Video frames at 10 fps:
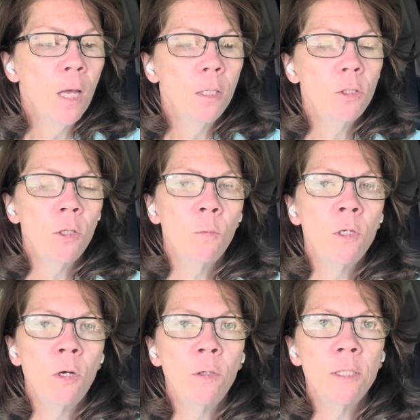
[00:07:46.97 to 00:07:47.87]
So there were
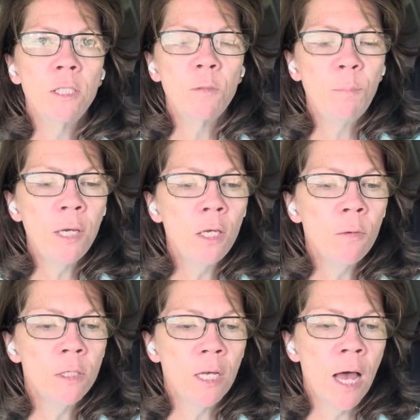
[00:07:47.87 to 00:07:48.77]
no
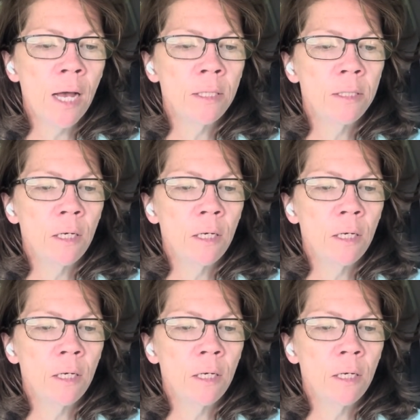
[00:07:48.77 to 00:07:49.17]
conspicuous acts